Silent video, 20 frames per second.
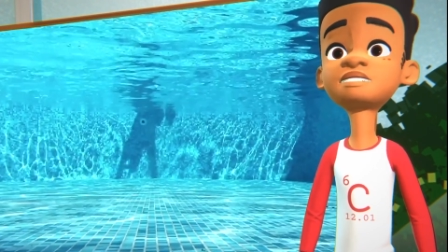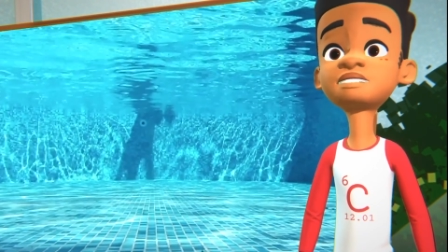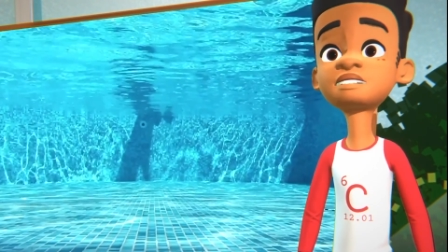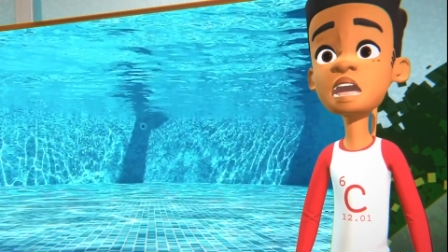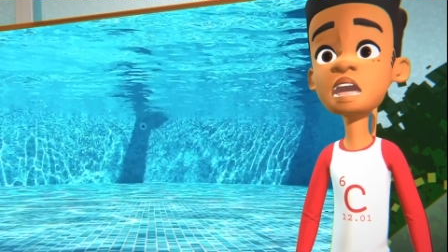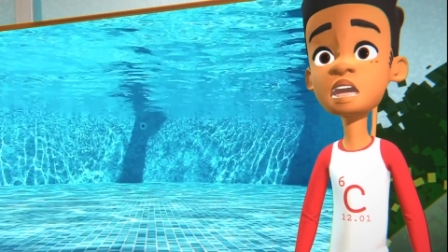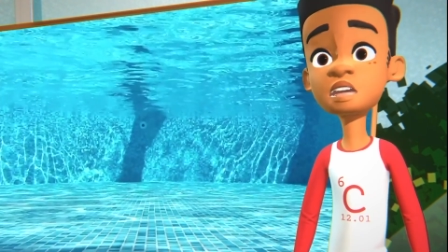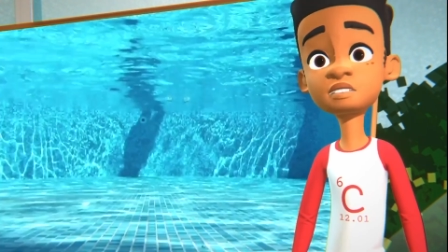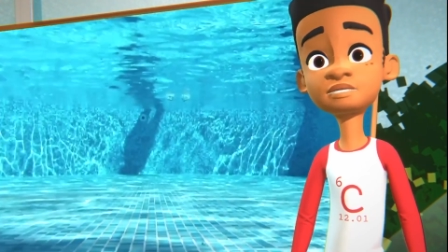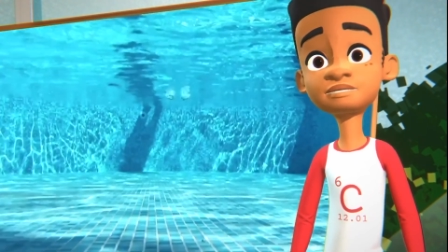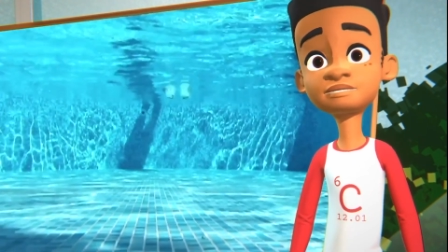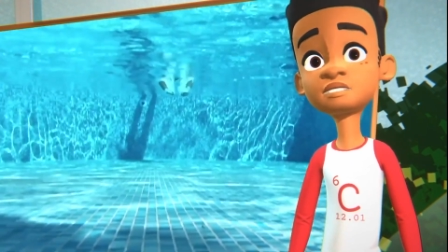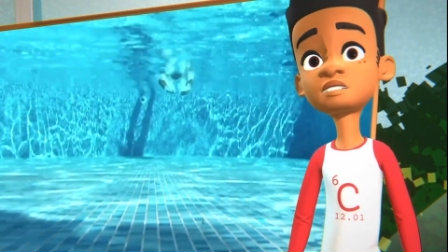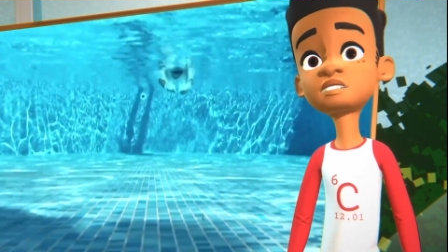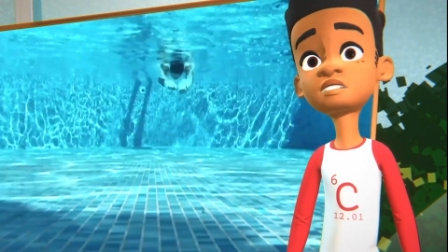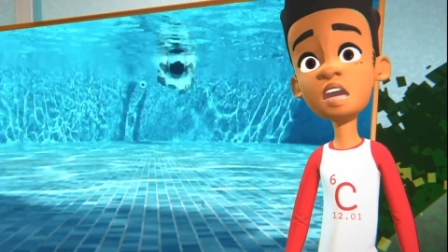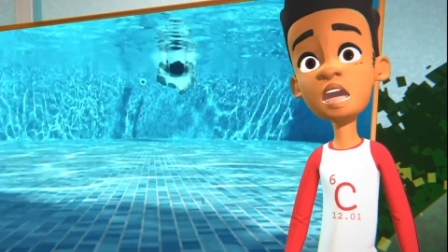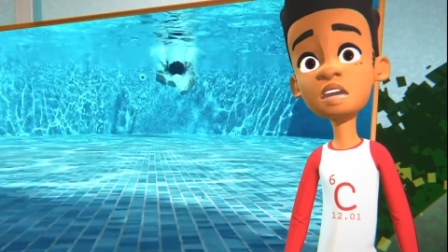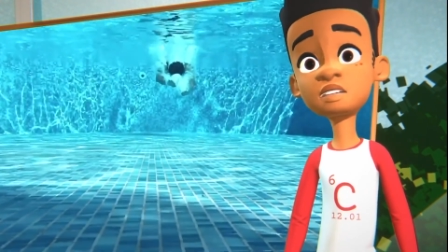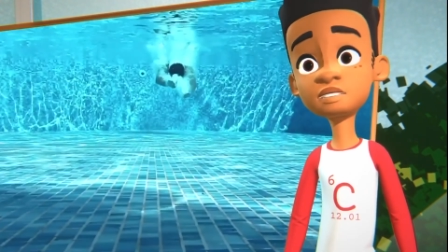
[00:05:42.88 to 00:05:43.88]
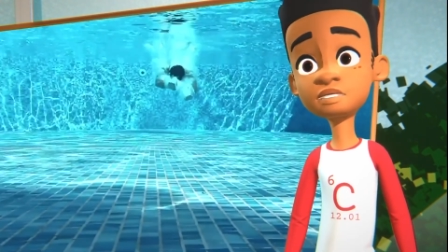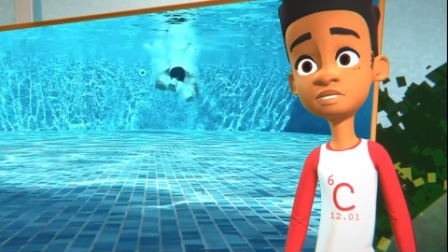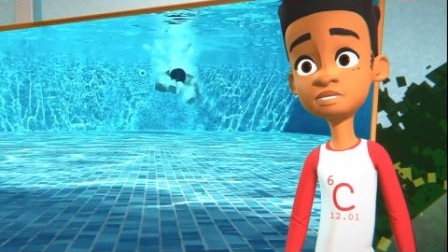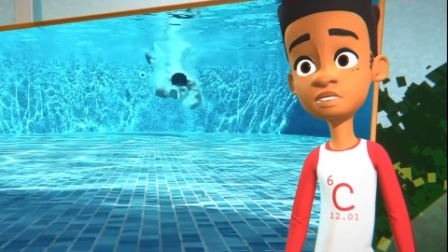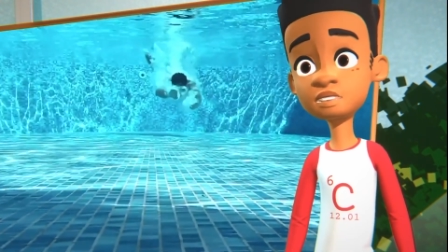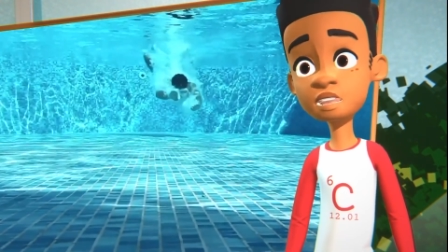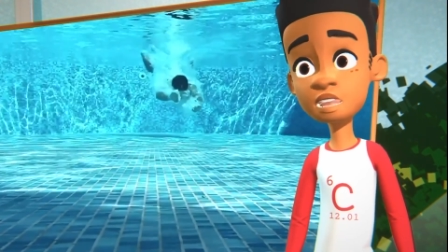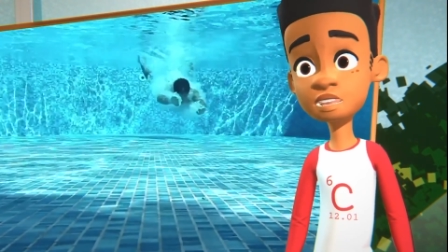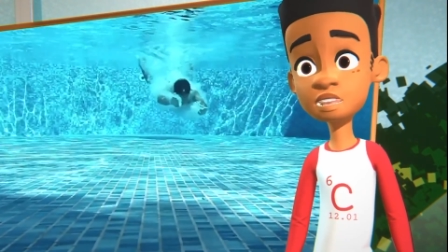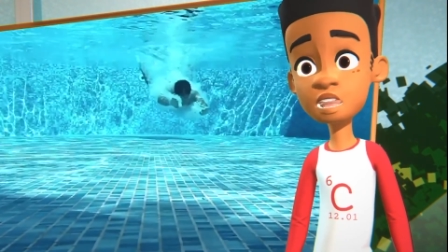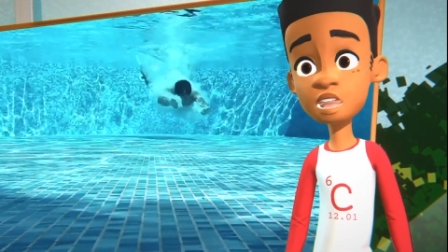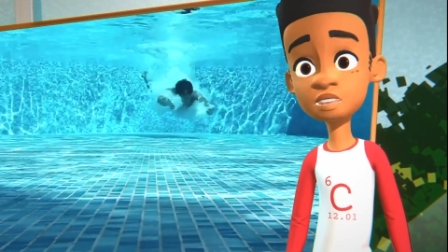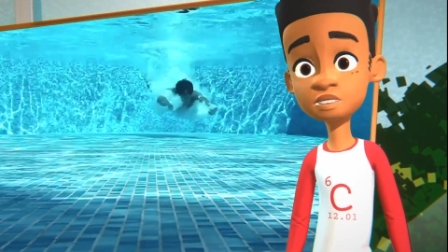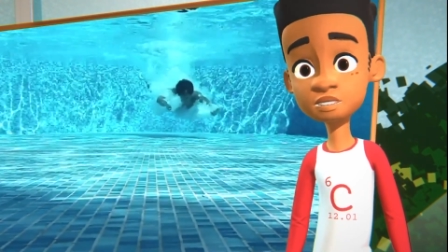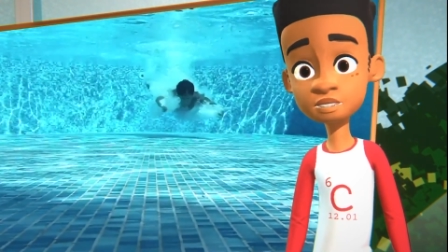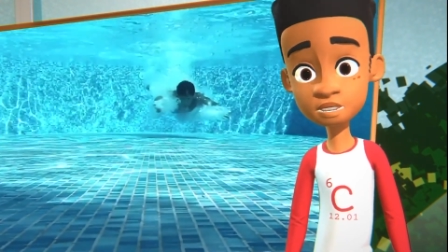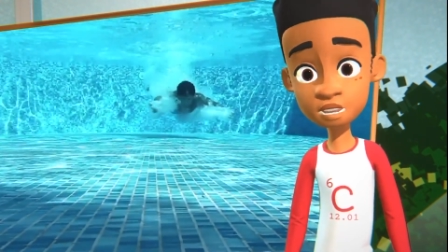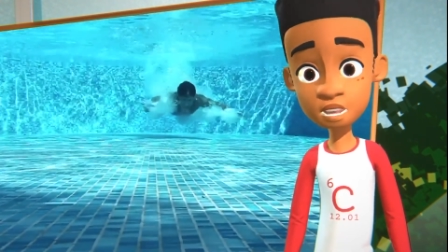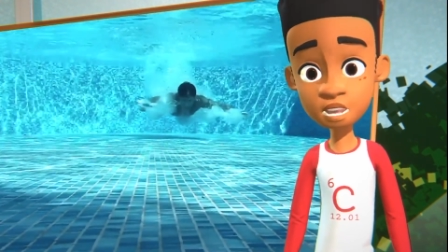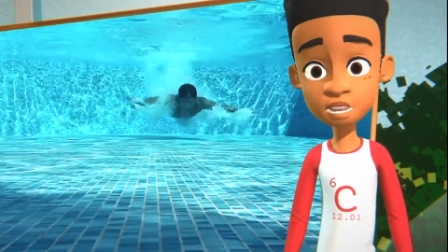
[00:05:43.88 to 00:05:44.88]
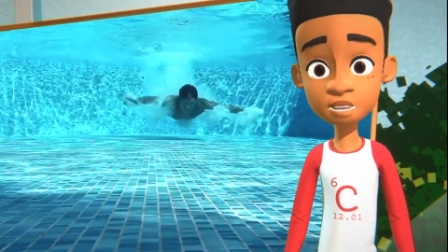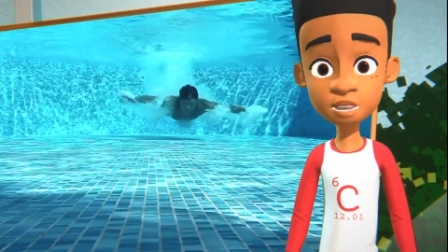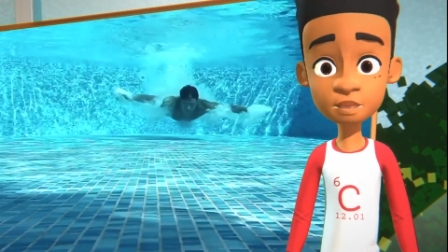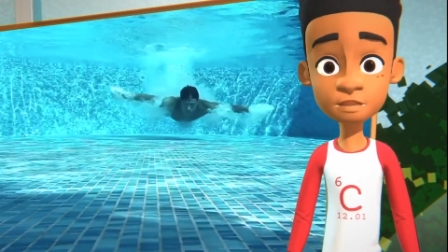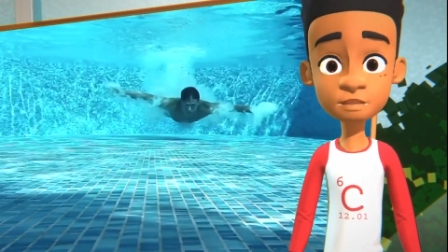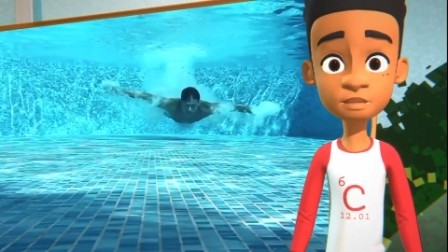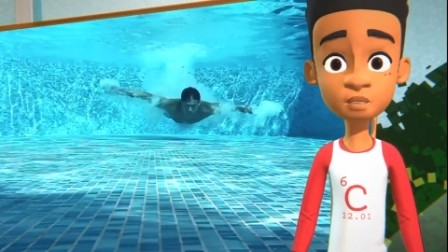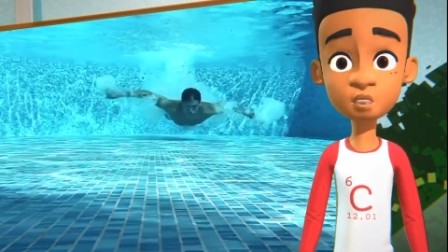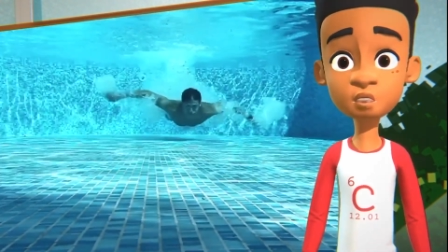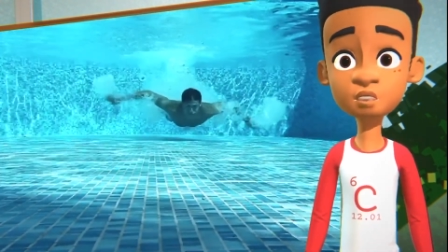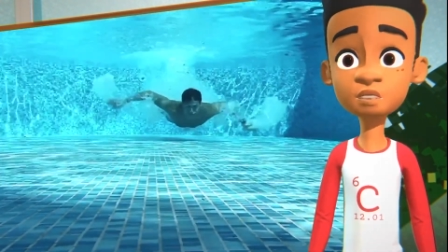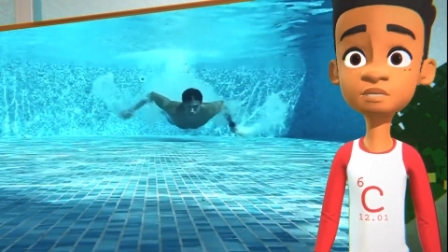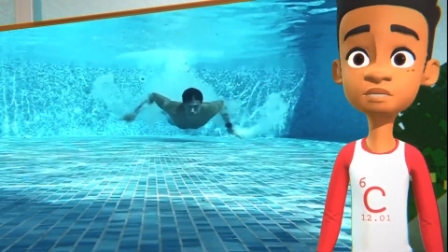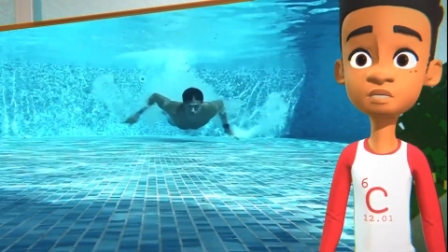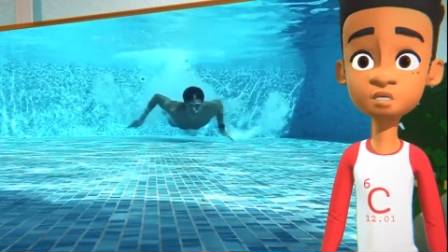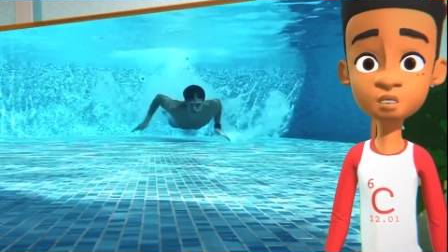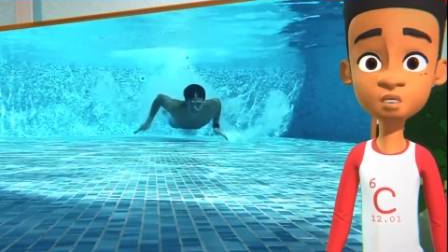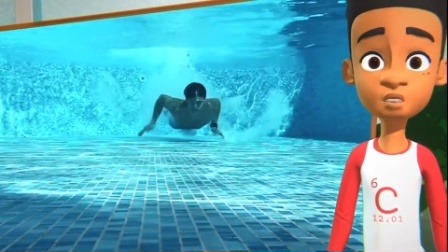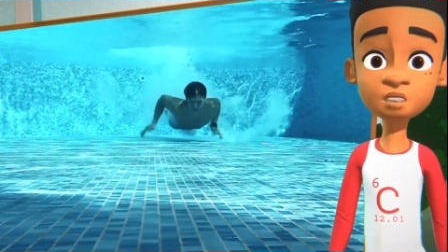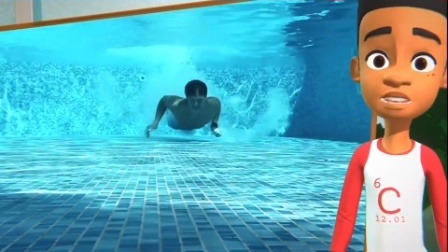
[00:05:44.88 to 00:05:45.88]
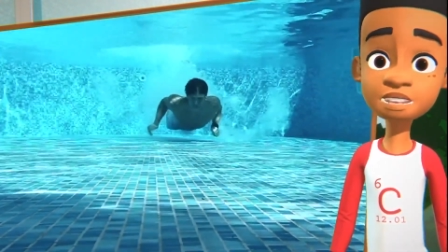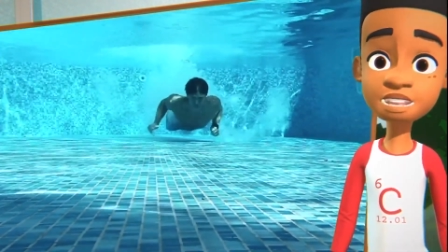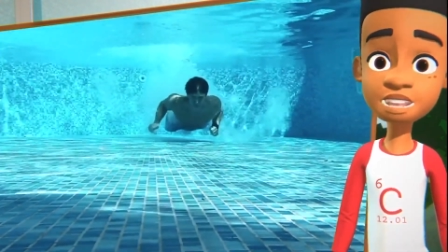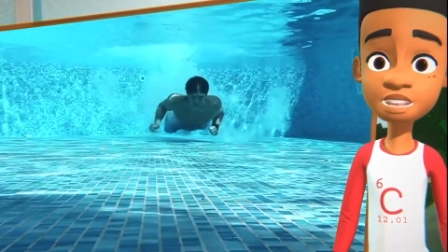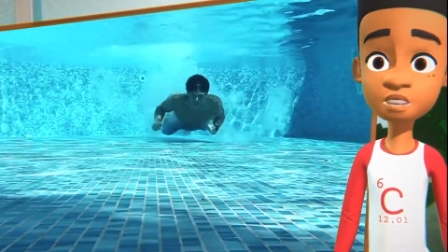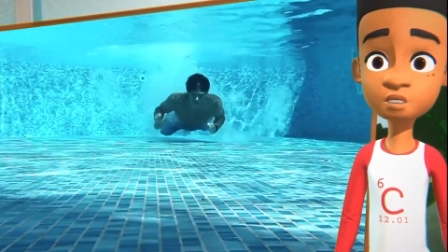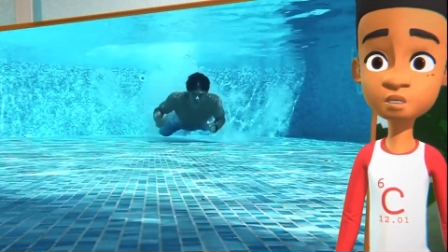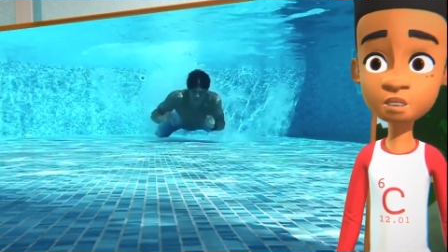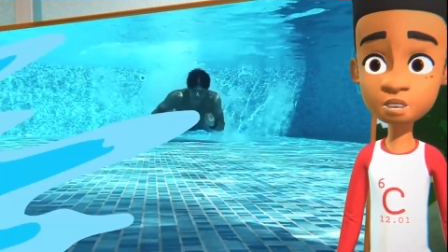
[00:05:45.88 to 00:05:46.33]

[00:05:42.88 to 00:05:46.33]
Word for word: This allows for solids like us to move through a